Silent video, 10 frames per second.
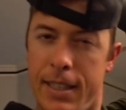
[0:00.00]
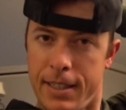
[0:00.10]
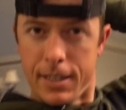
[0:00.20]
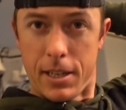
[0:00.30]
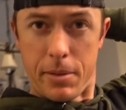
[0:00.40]

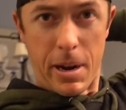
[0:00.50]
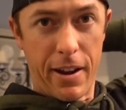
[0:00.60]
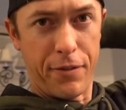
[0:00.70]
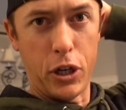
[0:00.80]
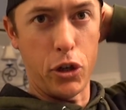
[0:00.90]
This is my
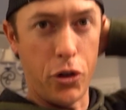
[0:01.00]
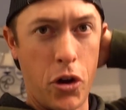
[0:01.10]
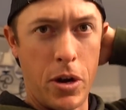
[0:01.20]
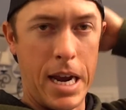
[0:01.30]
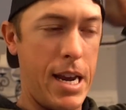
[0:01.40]
official
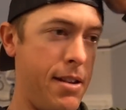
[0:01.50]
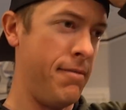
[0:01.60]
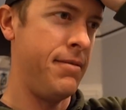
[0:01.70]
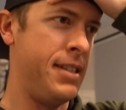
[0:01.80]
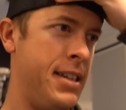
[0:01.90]
duty.
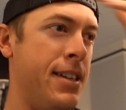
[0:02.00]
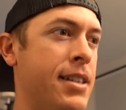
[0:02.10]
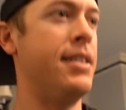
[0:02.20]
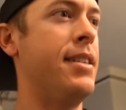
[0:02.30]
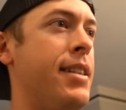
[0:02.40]

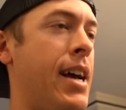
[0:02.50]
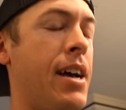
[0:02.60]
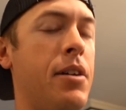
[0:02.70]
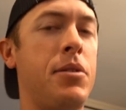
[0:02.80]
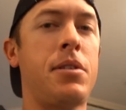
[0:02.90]
In the
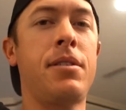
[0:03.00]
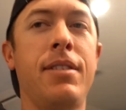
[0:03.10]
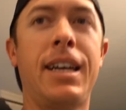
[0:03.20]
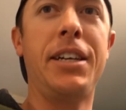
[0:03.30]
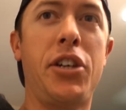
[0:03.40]
house,
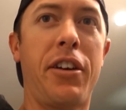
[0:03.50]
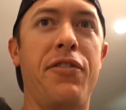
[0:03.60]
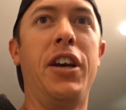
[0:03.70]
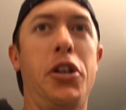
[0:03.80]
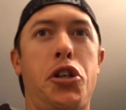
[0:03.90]
I check
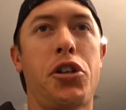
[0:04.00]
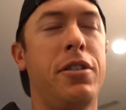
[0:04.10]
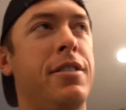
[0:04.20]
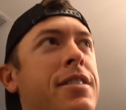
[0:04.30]
fish.